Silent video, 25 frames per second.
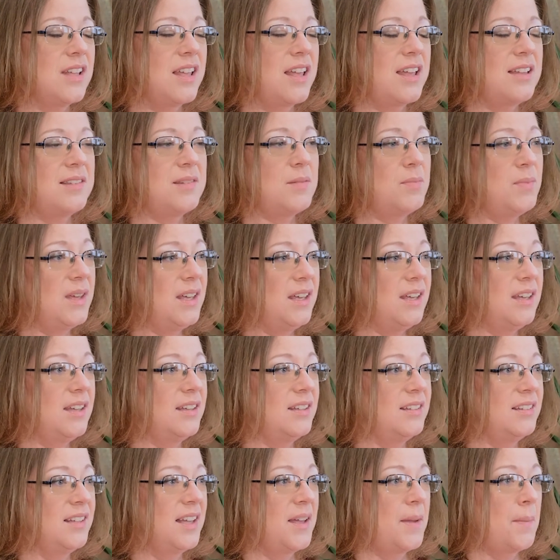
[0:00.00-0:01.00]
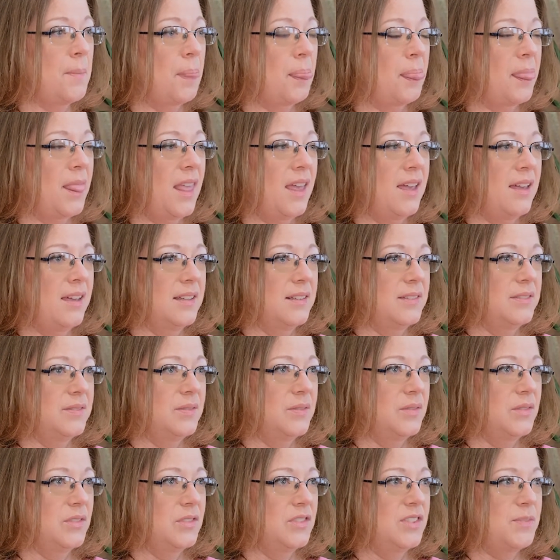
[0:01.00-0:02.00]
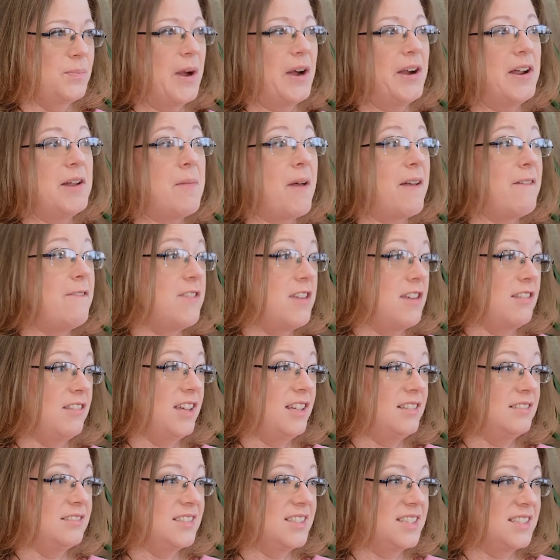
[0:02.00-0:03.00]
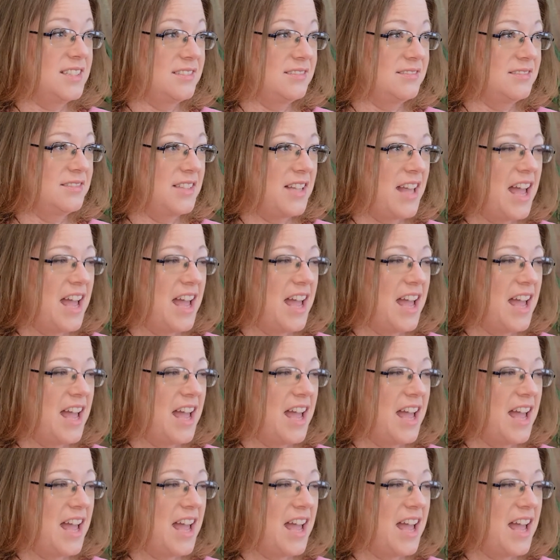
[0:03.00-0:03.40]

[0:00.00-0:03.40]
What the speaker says: it to be sparing my feelings.